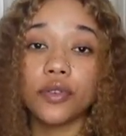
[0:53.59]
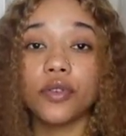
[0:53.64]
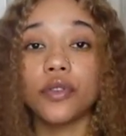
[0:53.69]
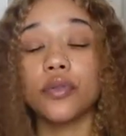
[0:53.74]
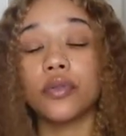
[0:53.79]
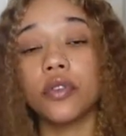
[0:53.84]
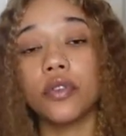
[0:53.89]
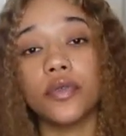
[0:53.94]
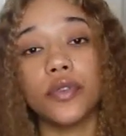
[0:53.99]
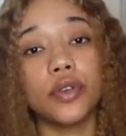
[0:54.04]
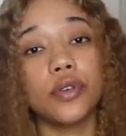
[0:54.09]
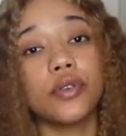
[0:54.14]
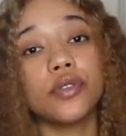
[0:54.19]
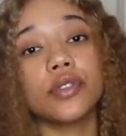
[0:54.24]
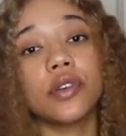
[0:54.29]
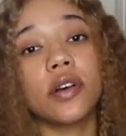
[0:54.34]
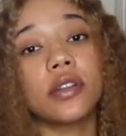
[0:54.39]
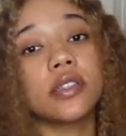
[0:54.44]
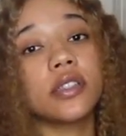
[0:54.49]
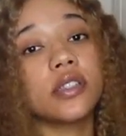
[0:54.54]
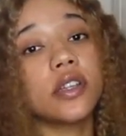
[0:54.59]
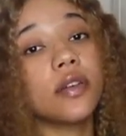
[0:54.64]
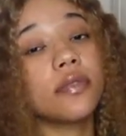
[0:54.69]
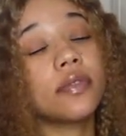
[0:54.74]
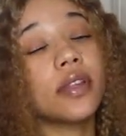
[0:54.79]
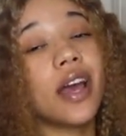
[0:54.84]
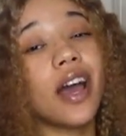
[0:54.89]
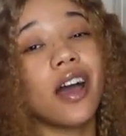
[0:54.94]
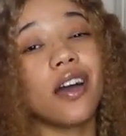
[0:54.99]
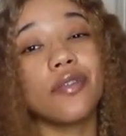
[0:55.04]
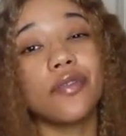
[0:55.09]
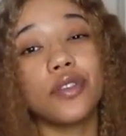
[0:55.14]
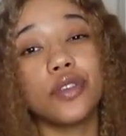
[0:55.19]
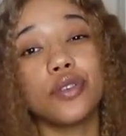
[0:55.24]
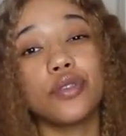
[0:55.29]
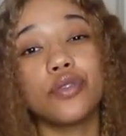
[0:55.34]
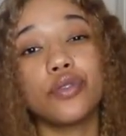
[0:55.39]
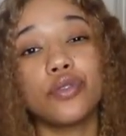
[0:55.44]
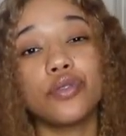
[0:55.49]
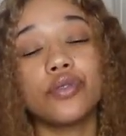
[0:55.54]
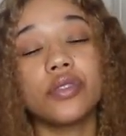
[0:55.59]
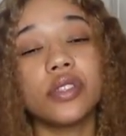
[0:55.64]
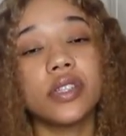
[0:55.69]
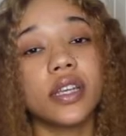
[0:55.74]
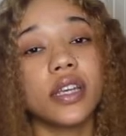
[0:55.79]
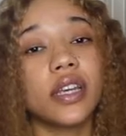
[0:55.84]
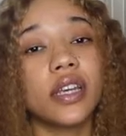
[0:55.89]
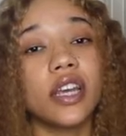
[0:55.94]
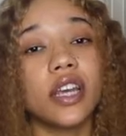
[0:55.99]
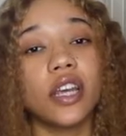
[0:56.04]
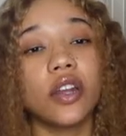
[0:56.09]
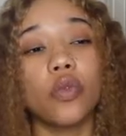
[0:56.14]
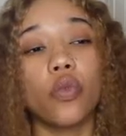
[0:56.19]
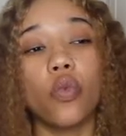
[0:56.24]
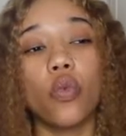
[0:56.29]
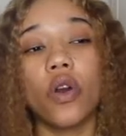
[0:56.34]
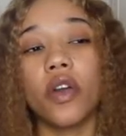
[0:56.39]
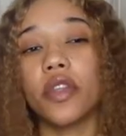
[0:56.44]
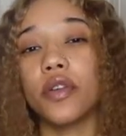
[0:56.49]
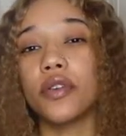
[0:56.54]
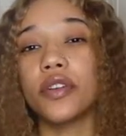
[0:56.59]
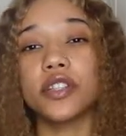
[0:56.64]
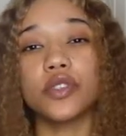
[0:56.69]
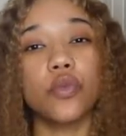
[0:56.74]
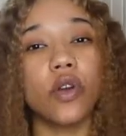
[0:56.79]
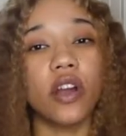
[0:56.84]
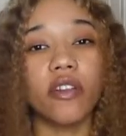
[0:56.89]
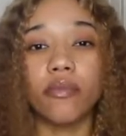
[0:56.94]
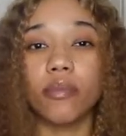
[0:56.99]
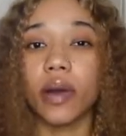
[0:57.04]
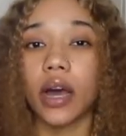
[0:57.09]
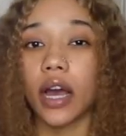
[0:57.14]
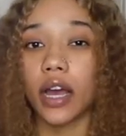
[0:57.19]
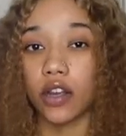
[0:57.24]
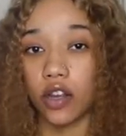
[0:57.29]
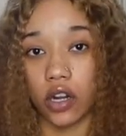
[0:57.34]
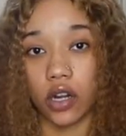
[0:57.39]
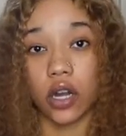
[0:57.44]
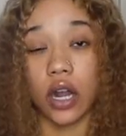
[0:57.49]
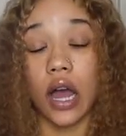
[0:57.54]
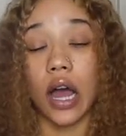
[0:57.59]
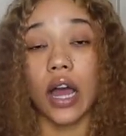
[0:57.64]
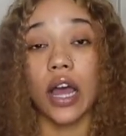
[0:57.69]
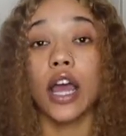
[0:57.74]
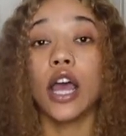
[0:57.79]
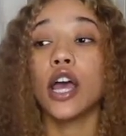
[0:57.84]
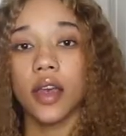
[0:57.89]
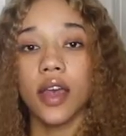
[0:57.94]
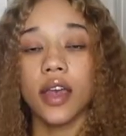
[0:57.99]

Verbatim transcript: you the reviews on stuff that I've used and whether it's worth buying or not.